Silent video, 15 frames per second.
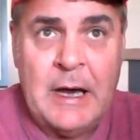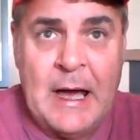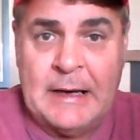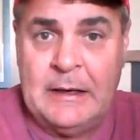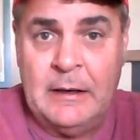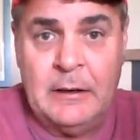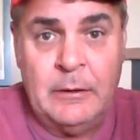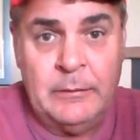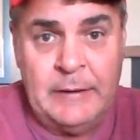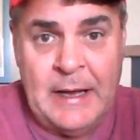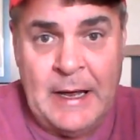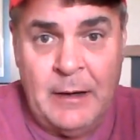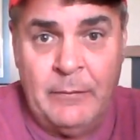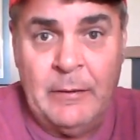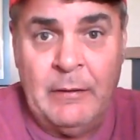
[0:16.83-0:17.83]
I can go
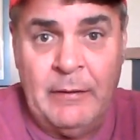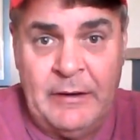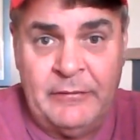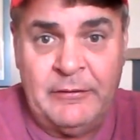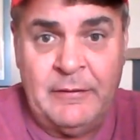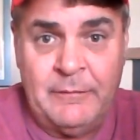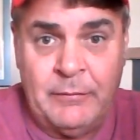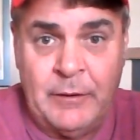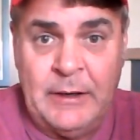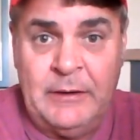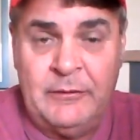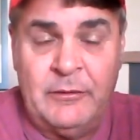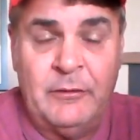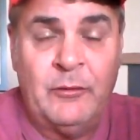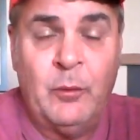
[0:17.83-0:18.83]
down the list of
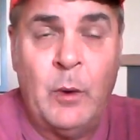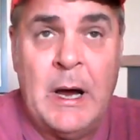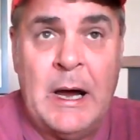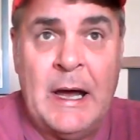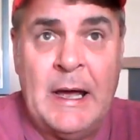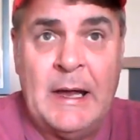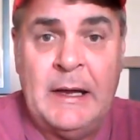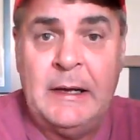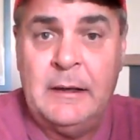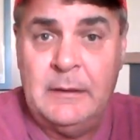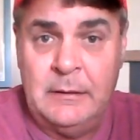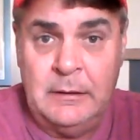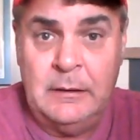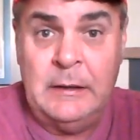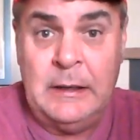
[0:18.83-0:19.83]
reasons why
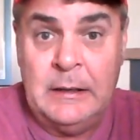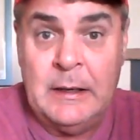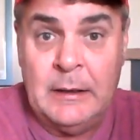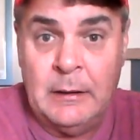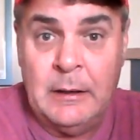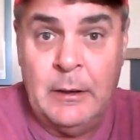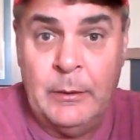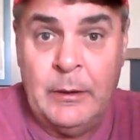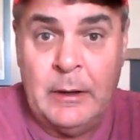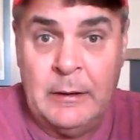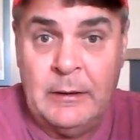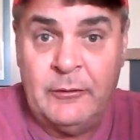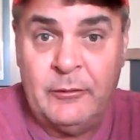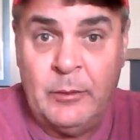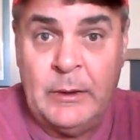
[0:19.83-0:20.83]
you need to unload on
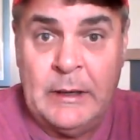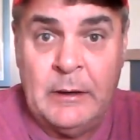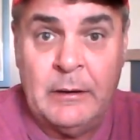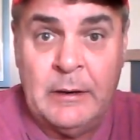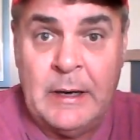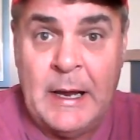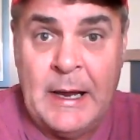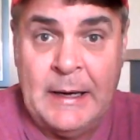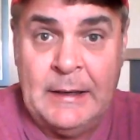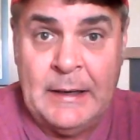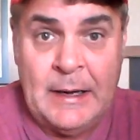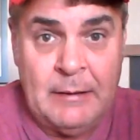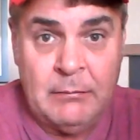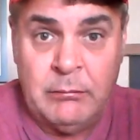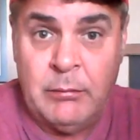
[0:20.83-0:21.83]
this one here tonight.
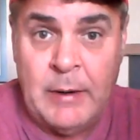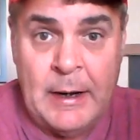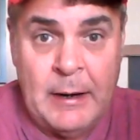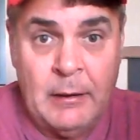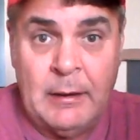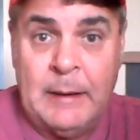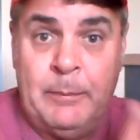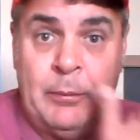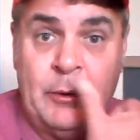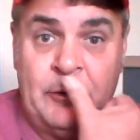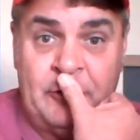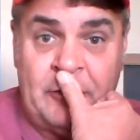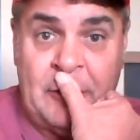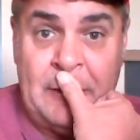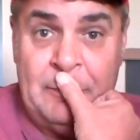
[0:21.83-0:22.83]
I rarely
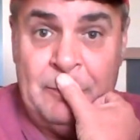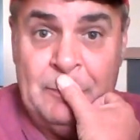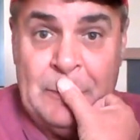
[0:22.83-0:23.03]
push it